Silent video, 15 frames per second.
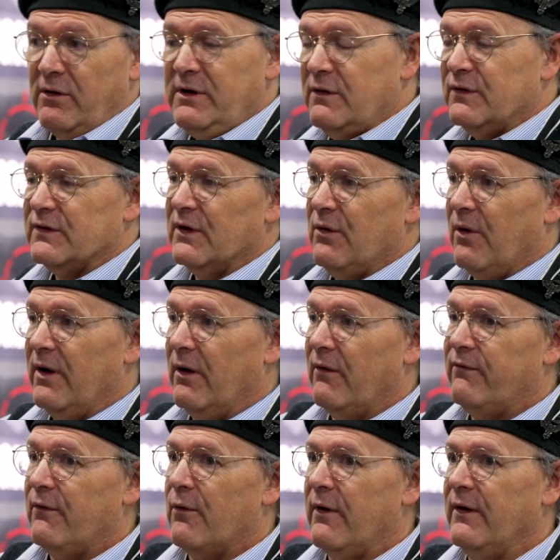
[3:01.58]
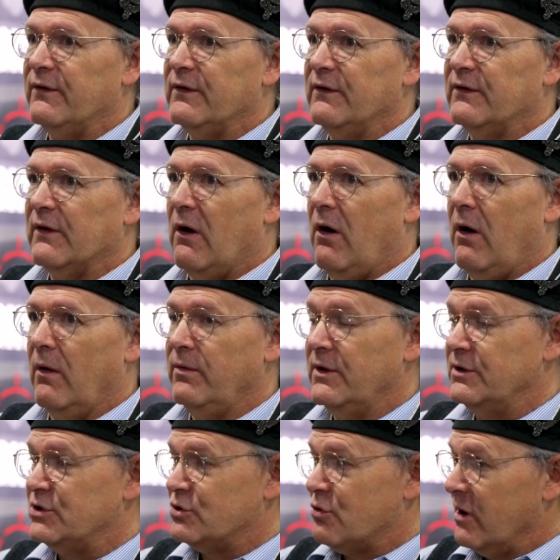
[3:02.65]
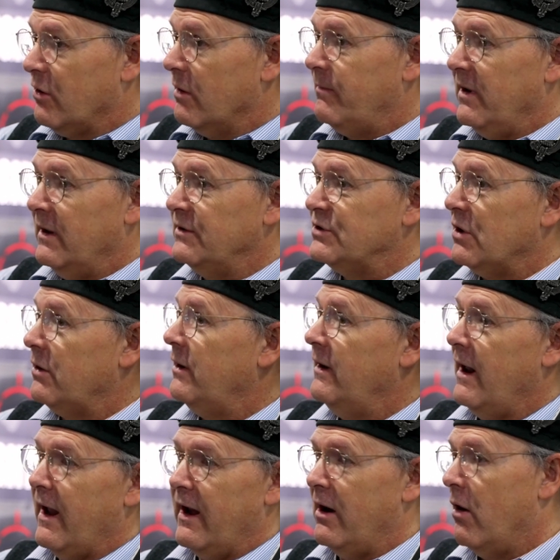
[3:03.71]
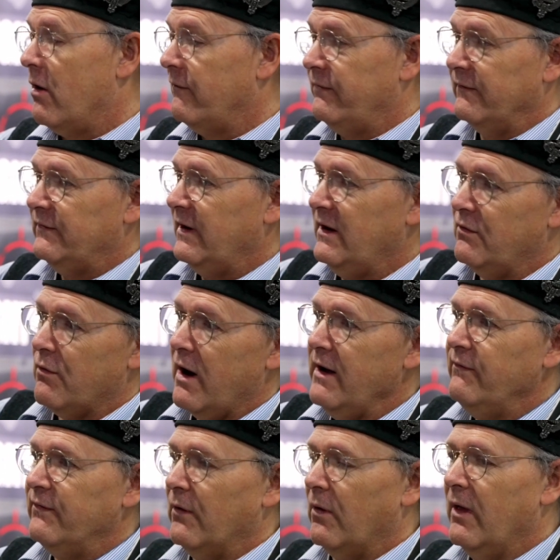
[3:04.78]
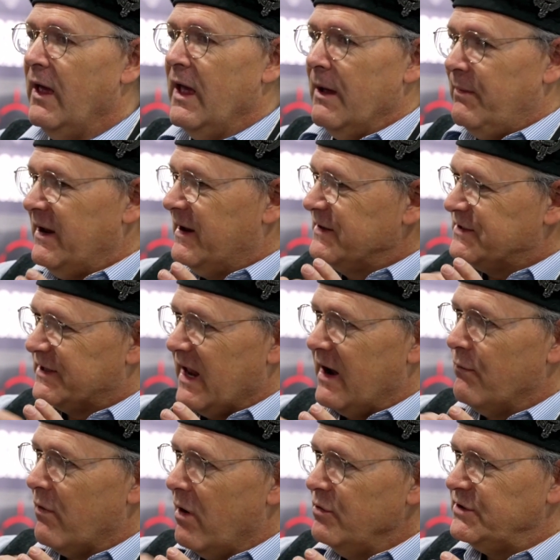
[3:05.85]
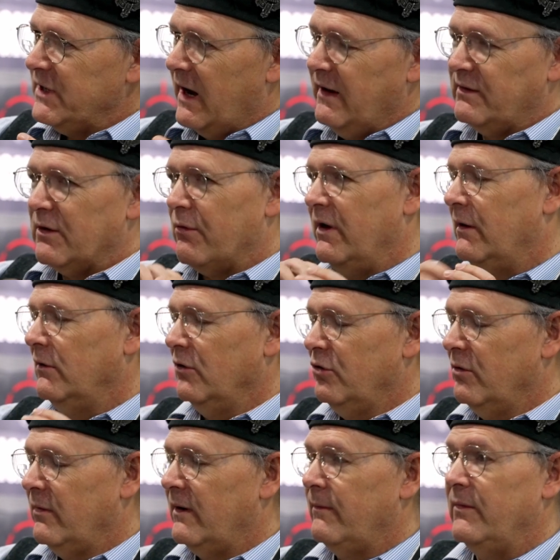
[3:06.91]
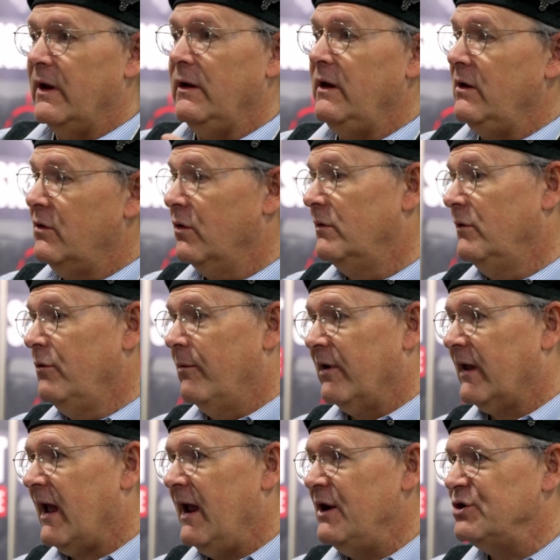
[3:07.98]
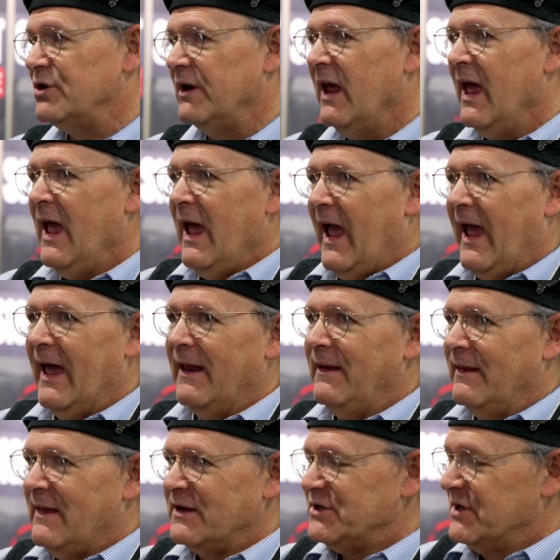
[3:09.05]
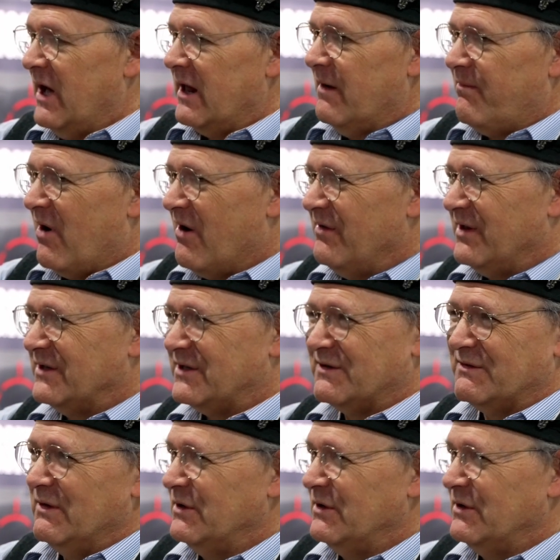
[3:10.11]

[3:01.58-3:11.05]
use an oil, for instance, on the trigger pins on an AR-15 rifle, because they rotate, they're in aluminum, they need good lubrication, and that's not a part that's